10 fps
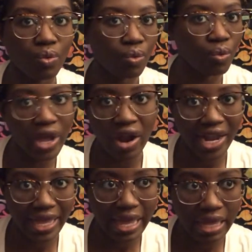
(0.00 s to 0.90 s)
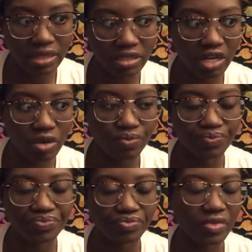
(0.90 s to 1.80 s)
where I can't, you know.
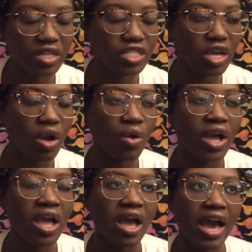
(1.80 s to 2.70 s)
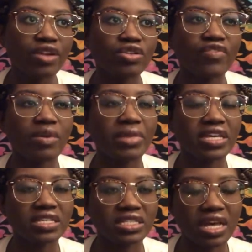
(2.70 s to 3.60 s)
So, I don't know if I'm
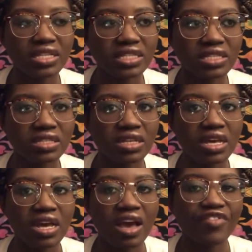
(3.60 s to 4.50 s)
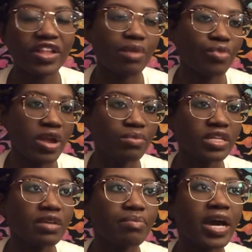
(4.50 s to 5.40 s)
making sense. I feel like I'm
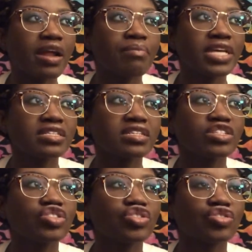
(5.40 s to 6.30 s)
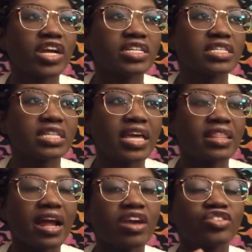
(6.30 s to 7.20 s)
rambling, but I'm basically just trying to say
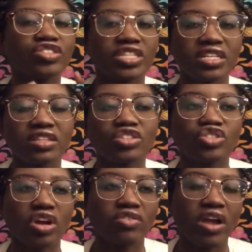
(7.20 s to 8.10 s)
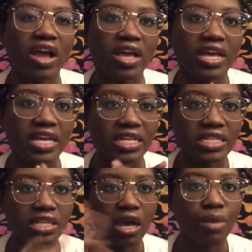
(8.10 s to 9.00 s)
that I understand that the genre
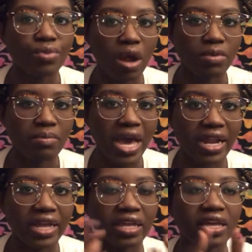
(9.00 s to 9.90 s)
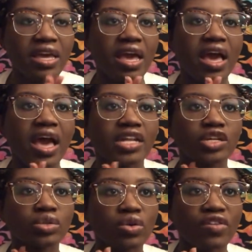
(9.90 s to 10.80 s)
is problematic
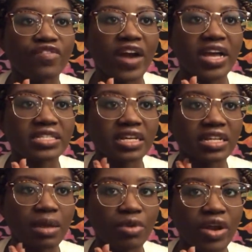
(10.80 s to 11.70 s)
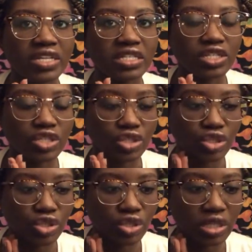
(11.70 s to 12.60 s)
and glorifies and glamorizes
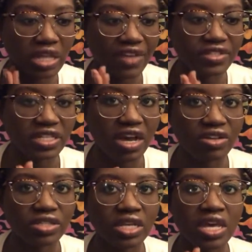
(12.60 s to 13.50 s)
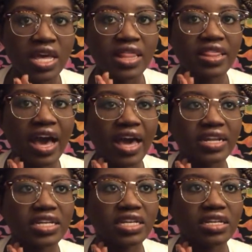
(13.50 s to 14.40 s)
certain lifestyles
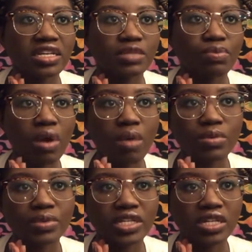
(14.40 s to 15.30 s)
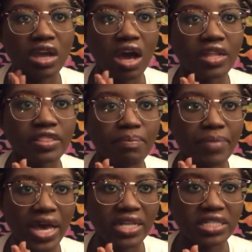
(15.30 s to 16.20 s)
that is probably not the
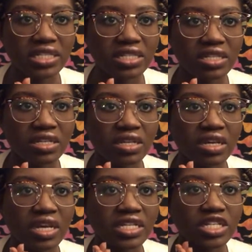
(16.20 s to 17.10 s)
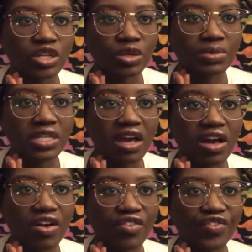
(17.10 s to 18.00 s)
best in terms
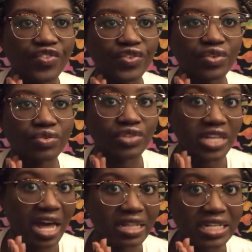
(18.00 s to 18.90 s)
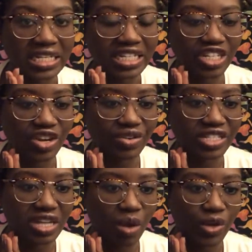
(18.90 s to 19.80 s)
of reality. You know,
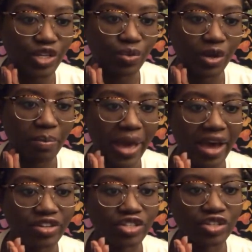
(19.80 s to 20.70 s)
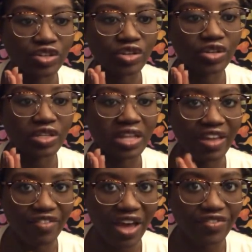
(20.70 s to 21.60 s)
it's not what you want to pattern your
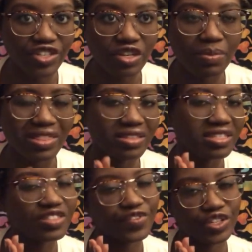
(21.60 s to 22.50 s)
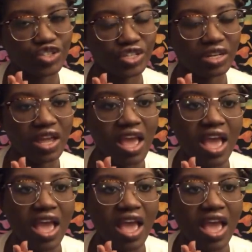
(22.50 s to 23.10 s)
life after, but this is fiction.